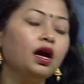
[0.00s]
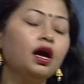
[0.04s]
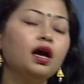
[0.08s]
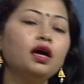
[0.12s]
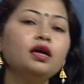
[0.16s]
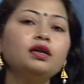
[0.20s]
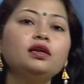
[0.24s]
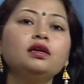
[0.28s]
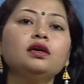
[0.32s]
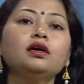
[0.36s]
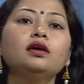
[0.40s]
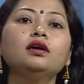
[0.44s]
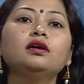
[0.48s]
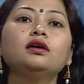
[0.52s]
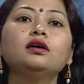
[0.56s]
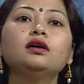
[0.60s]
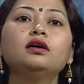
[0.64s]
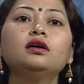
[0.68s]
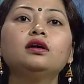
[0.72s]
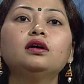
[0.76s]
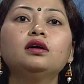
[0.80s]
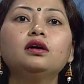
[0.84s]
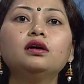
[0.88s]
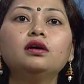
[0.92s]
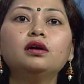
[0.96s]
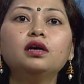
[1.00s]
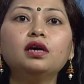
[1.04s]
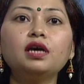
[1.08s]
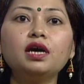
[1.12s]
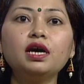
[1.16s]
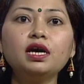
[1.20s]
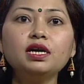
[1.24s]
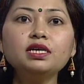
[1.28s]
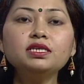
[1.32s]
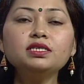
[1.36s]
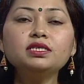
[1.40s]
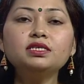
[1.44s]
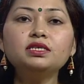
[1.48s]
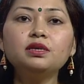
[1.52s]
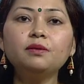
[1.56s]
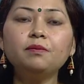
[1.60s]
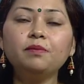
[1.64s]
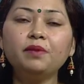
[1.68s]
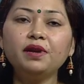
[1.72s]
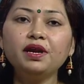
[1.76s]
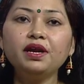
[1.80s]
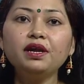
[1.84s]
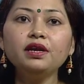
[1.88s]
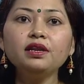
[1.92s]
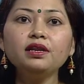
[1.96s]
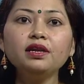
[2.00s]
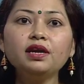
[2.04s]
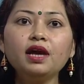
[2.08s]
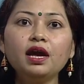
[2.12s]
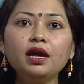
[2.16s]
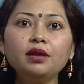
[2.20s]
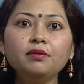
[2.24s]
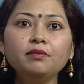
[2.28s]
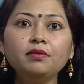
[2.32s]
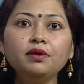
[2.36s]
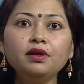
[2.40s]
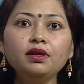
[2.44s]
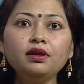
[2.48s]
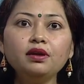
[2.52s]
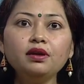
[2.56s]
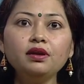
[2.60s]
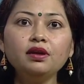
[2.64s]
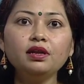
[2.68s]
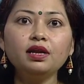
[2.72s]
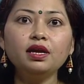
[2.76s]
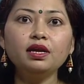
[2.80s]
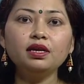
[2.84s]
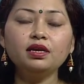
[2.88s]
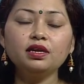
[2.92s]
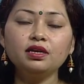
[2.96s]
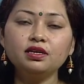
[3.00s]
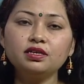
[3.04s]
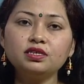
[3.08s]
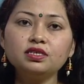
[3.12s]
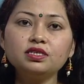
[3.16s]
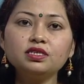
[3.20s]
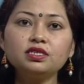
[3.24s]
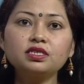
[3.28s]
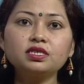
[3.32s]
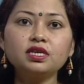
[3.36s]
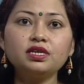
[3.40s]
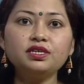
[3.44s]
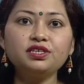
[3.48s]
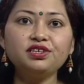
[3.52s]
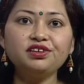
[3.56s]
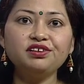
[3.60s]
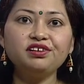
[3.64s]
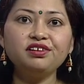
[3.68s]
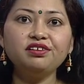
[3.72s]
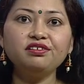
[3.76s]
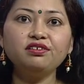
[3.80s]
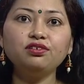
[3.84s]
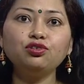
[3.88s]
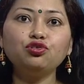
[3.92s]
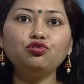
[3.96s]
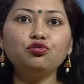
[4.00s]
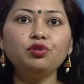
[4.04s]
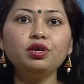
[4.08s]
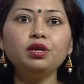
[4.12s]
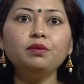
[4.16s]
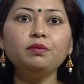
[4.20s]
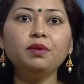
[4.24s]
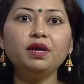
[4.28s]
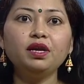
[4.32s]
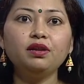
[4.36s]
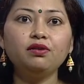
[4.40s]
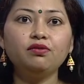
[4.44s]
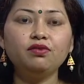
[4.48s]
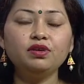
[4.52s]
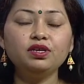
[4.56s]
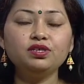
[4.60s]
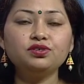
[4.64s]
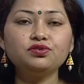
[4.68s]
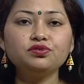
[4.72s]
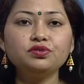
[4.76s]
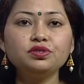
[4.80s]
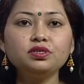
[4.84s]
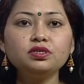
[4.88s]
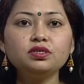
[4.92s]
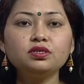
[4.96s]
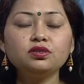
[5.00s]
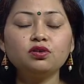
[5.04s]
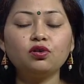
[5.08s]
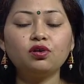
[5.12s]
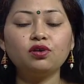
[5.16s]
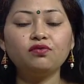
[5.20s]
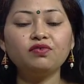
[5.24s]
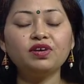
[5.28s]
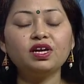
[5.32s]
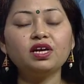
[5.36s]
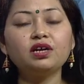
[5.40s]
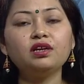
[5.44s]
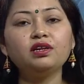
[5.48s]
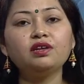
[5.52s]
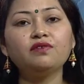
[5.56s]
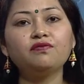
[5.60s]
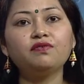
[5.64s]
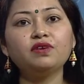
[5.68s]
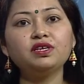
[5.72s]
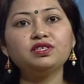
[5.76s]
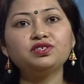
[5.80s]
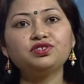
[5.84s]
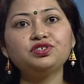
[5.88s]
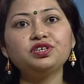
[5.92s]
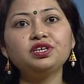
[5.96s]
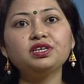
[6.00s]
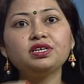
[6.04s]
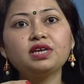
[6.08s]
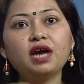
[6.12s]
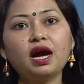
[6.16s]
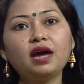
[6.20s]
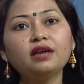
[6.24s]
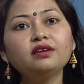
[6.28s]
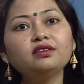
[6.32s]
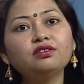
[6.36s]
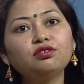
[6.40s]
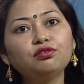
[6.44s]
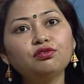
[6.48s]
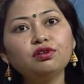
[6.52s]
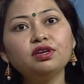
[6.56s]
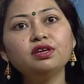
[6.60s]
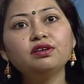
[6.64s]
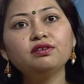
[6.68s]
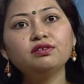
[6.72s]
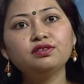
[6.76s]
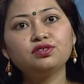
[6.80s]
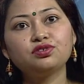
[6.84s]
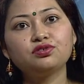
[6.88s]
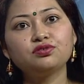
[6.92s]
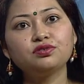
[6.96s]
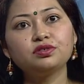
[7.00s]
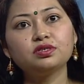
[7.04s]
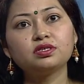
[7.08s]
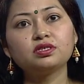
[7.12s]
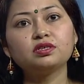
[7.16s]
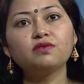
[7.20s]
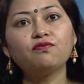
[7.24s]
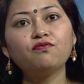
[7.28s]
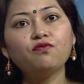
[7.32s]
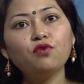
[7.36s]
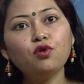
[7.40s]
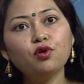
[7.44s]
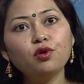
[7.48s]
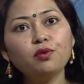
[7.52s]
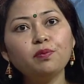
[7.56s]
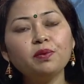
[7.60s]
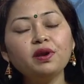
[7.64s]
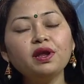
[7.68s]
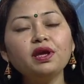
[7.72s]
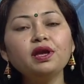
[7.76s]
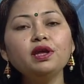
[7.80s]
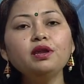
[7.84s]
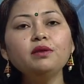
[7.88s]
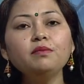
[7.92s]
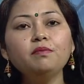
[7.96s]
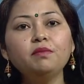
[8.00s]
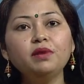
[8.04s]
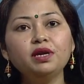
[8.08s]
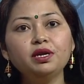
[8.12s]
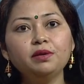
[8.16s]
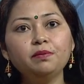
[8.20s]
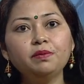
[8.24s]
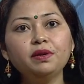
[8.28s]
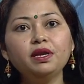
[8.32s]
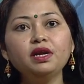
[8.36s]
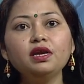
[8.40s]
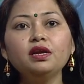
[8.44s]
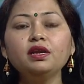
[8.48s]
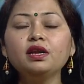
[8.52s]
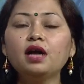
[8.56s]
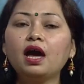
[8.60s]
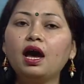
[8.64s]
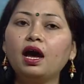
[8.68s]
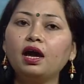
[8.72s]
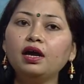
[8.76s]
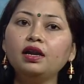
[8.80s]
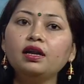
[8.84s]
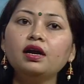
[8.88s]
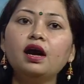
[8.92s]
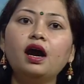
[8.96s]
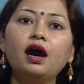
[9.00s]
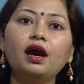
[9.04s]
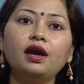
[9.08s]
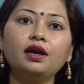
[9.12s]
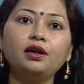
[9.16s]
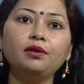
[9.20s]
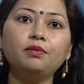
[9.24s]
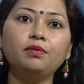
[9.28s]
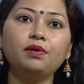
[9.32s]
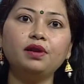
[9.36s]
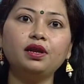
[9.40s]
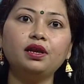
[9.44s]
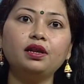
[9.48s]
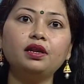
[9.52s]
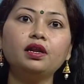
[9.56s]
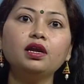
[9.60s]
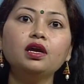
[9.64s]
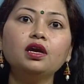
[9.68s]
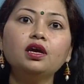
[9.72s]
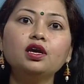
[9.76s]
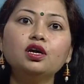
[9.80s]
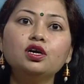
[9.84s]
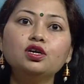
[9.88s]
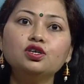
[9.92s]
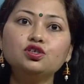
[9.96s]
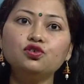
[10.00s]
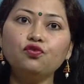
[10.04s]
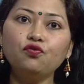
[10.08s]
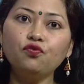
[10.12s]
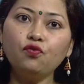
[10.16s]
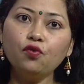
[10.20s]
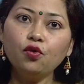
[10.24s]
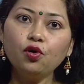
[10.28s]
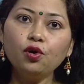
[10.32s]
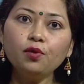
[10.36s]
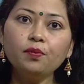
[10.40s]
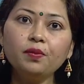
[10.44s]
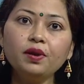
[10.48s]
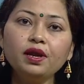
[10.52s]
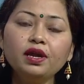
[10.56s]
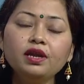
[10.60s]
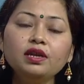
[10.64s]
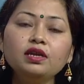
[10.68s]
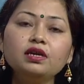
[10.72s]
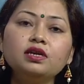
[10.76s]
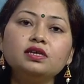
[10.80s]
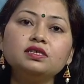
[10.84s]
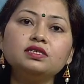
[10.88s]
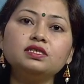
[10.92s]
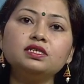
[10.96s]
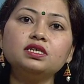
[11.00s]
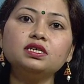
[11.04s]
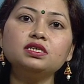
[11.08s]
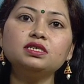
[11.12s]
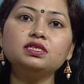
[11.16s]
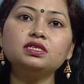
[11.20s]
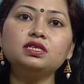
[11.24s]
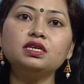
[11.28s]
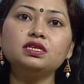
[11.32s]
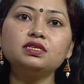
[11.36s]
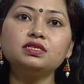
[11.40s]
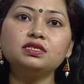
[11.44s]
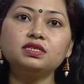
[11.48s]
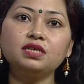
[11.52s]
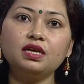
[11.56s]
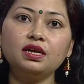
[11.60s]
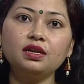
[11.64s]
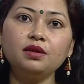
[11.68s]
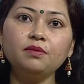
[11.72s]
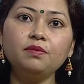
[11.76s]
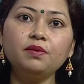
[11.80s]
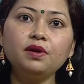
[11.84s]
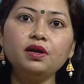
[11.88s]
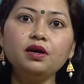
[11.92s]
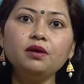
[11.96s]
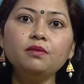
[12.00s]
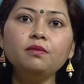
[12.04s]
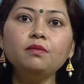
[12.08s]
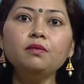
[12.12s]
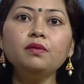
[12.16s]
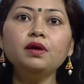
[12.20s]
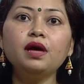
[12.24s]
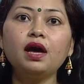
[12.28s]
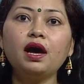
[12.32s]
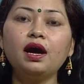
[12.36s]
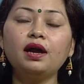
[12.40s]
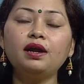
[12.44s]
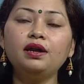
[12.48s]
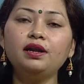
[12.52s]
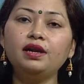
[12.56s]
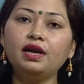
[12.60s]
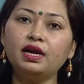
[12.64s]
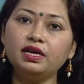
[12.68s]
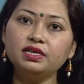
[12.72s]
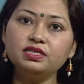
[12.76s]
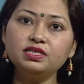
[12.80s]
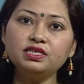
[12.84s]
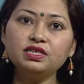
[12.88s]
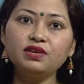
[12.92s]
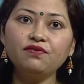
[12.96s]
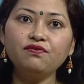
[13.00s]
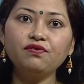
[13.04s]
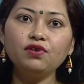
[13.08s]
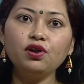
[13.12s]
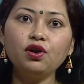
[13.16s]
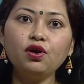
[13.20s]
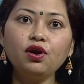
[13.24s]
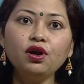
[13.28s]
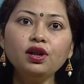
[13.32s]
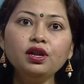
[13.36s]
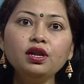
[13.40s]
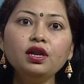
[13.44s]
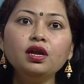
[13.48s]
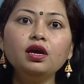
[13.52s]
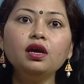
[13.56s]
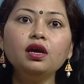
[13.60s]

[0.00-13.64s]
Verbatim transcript: And uh, as the brain can be like it is containing the three main regions or we can differentiate at three regions the forebrain, midbrain and hindbrain. So, forebrain consists the cerebrum and diencephalon